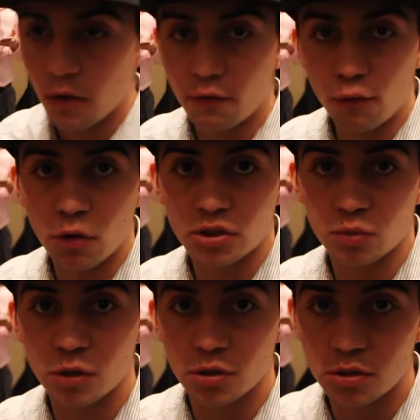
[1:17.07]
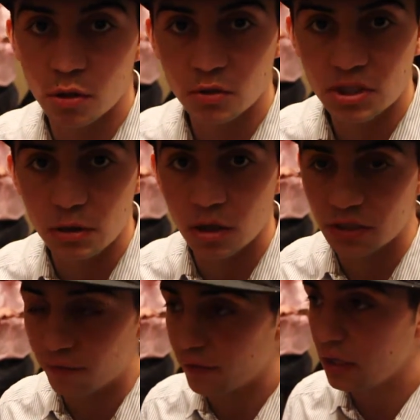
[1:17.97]
Of course, we're you know still
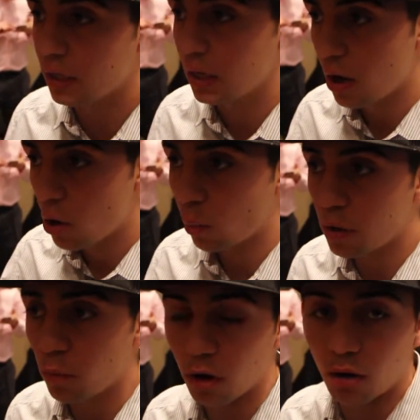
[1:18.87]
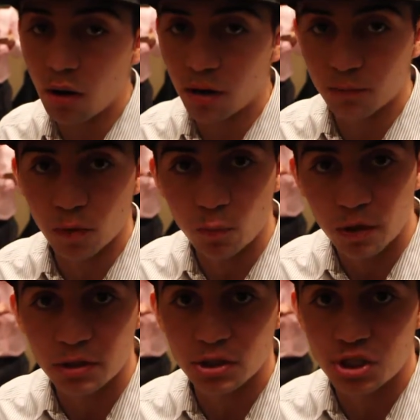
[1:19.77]
undefeated. We work hard when
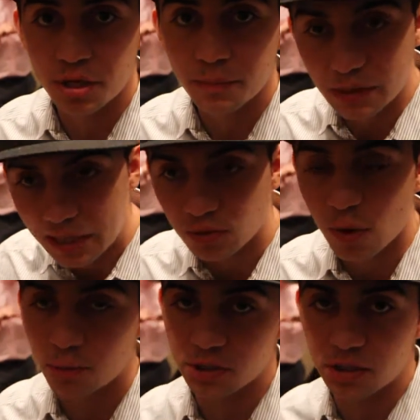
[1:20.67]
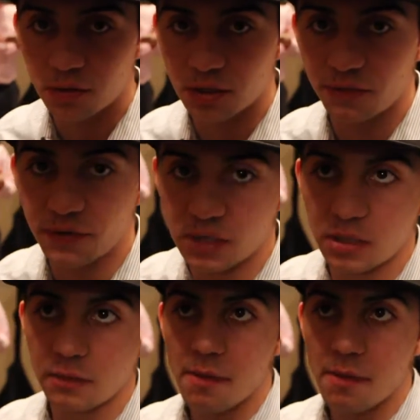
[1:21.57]
we're in the gym. That's why we're still undefeated.